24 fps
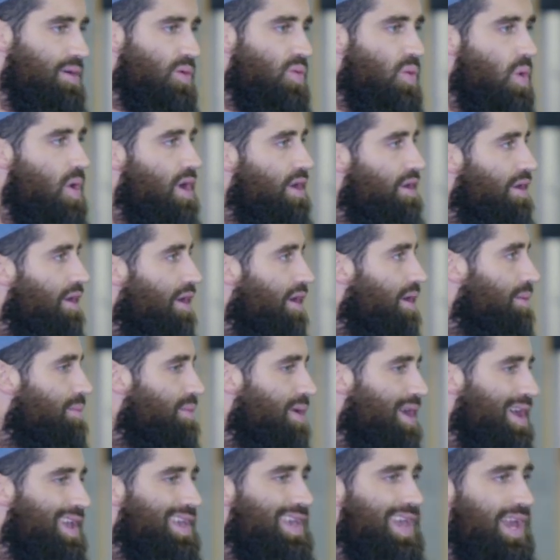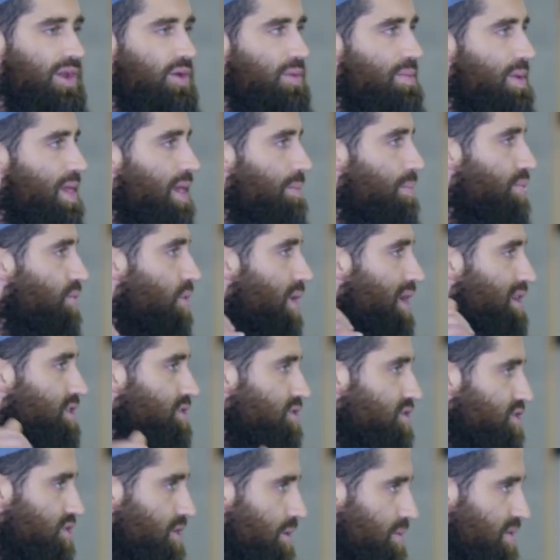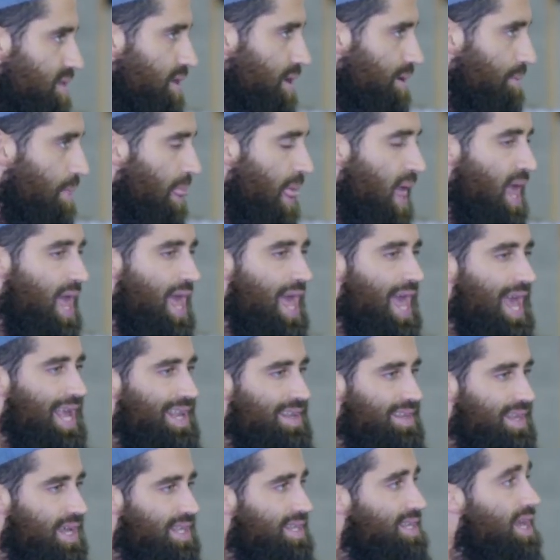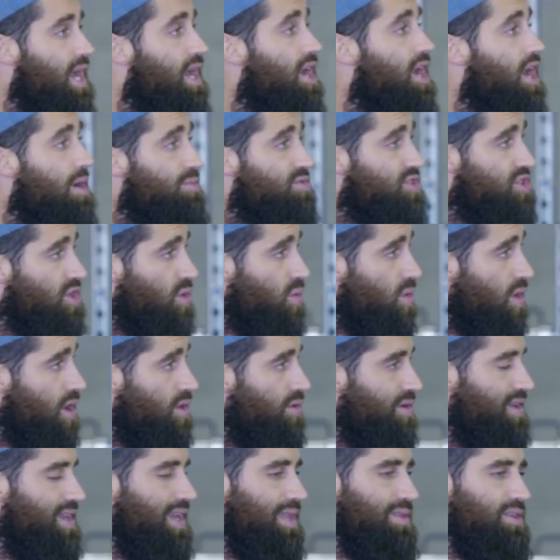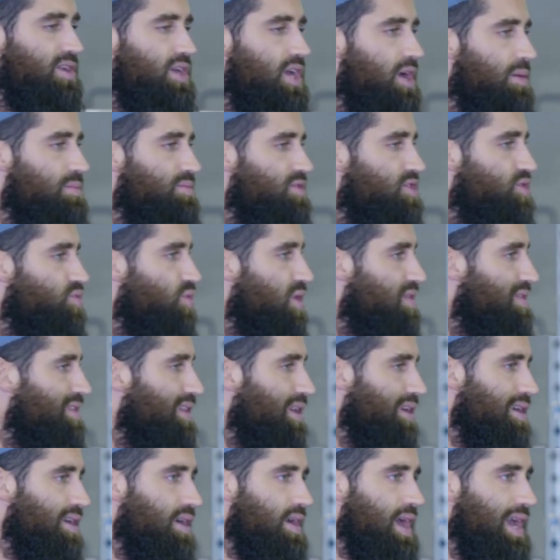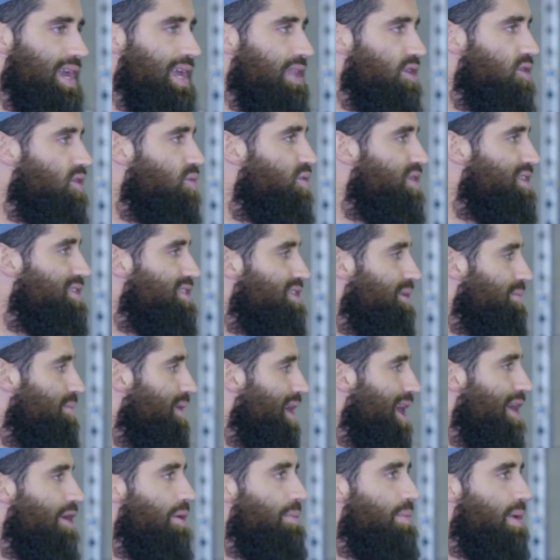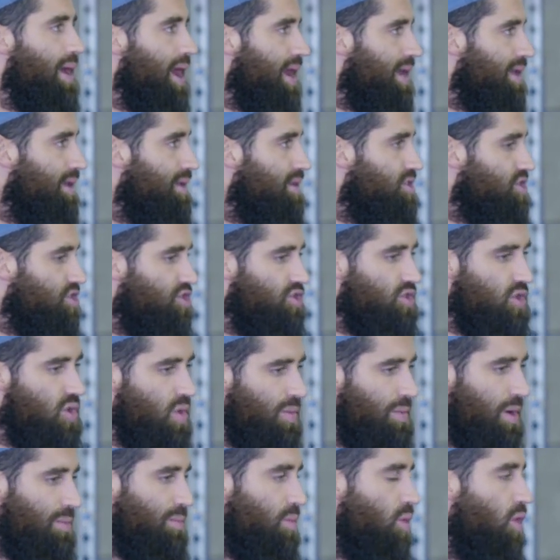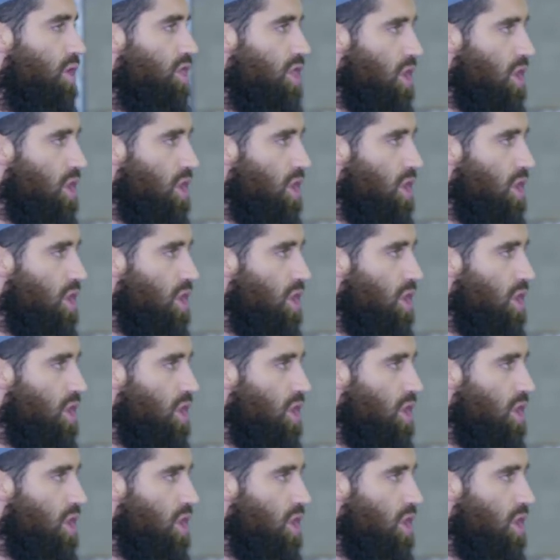one arm kettlebell press or something. And then yeah, comes the water, I can go with some air bike just to go more